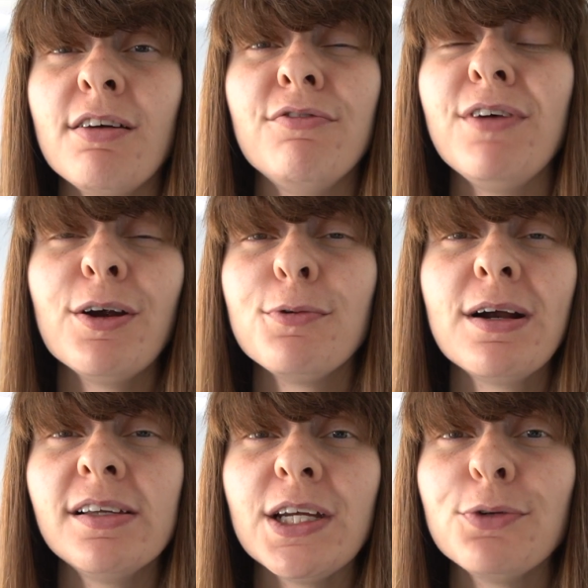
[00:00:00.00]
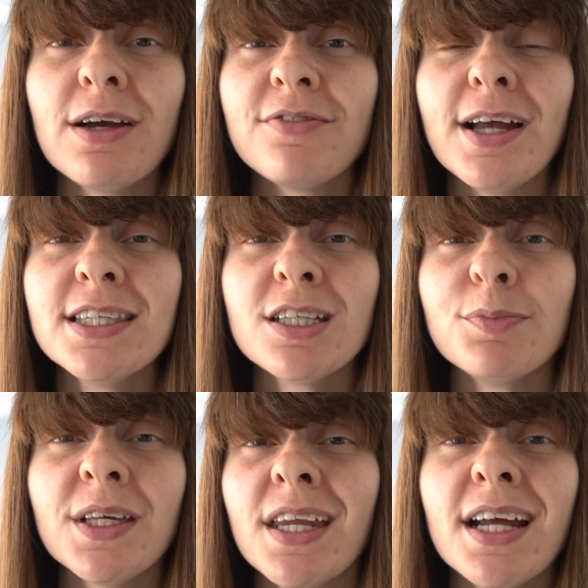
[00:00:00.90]
Very rarely do I find
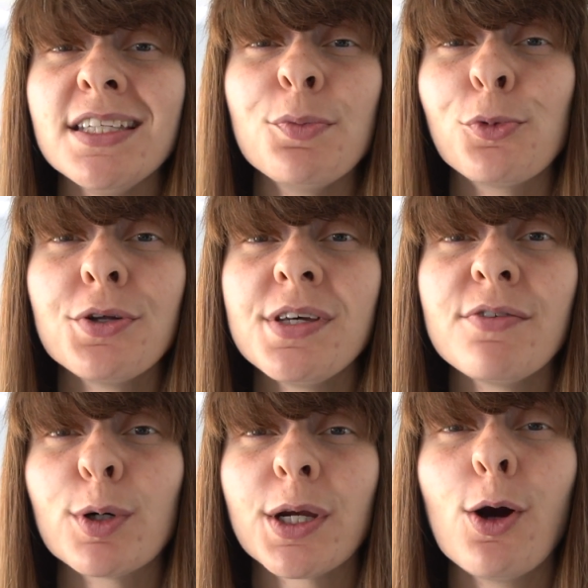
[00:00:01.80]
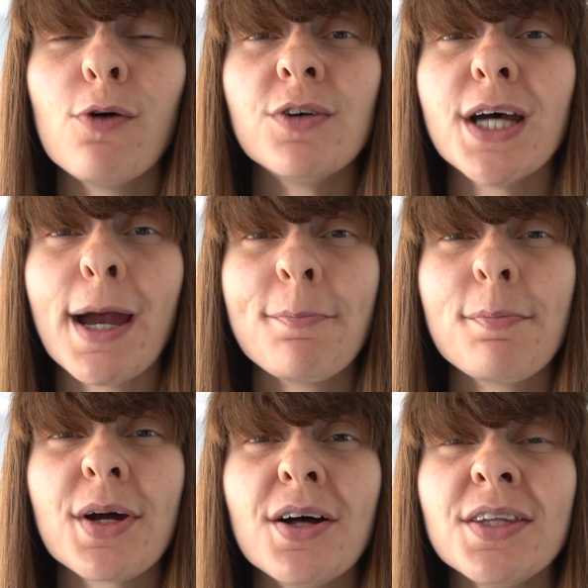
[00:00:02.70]
something that I deem worthy of working overtime,
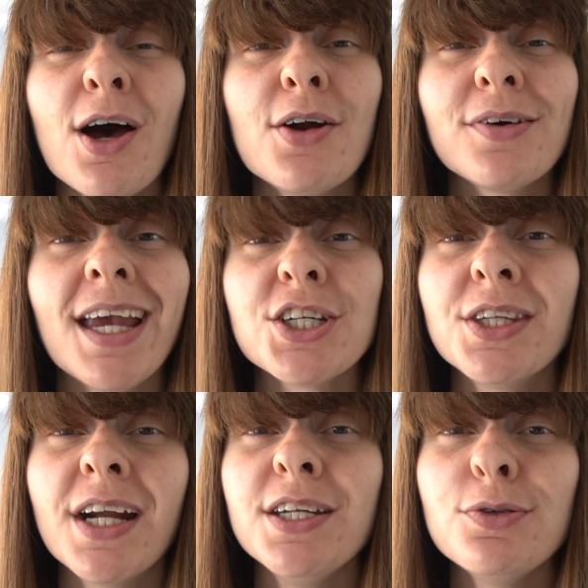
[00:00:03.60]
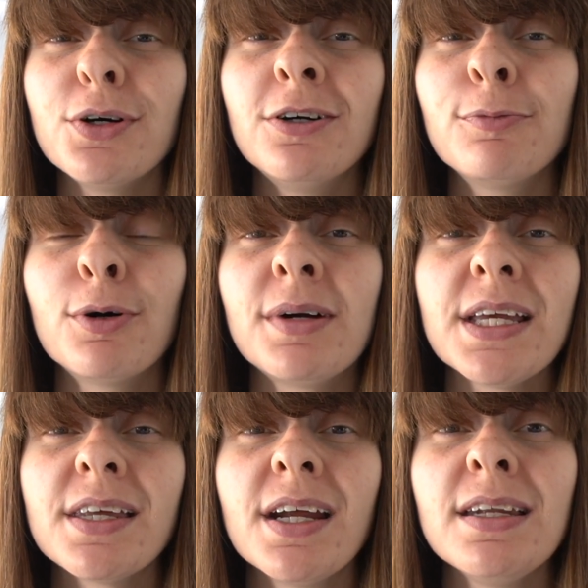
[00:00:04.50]
but on the odd occasion that I do earn more
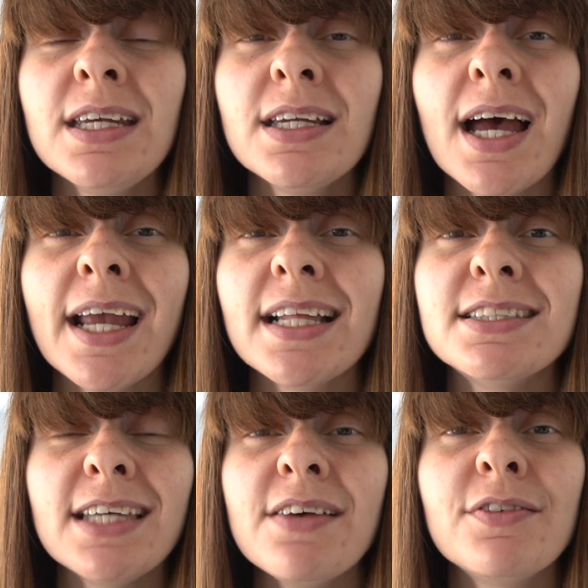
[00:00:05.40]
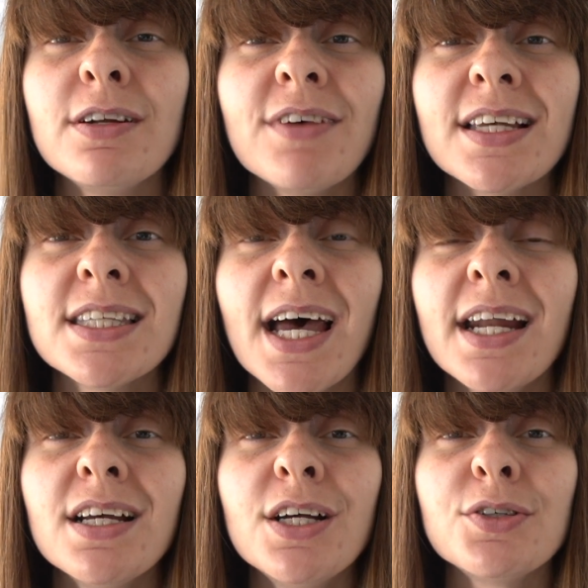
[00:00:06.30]
money than I need, I can save and invest
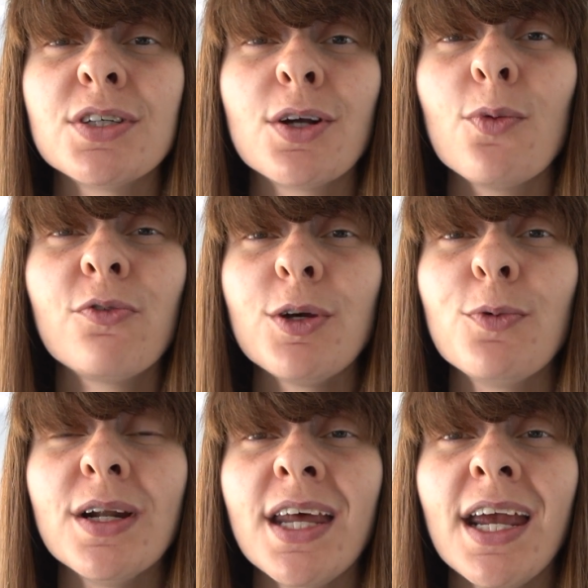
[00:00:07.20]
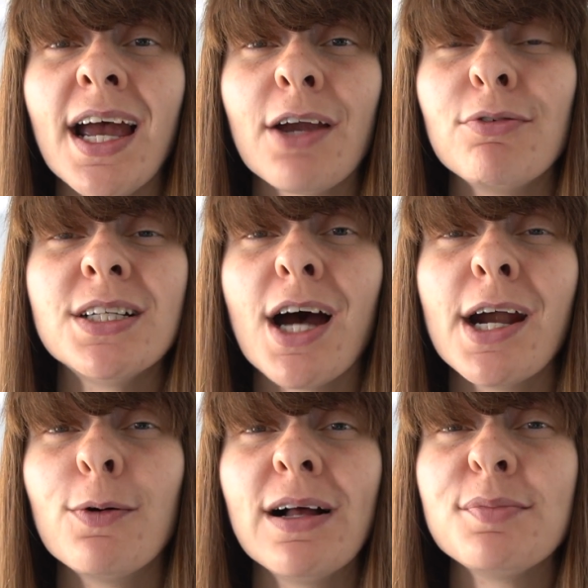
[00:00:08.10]
that so that hopefully one day I can
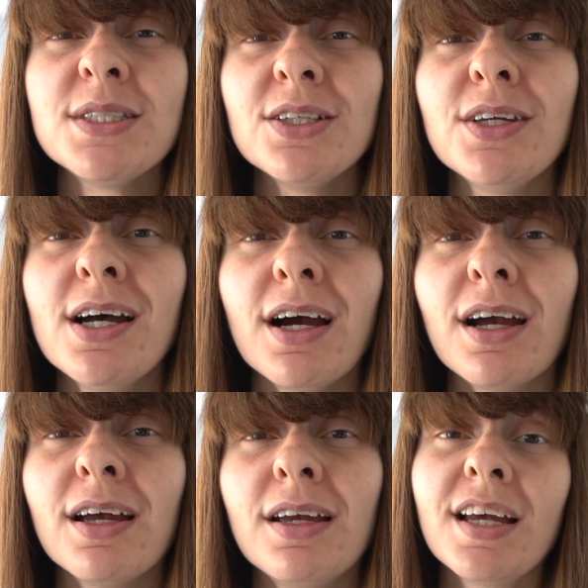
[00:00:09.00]
retire while I'm still young.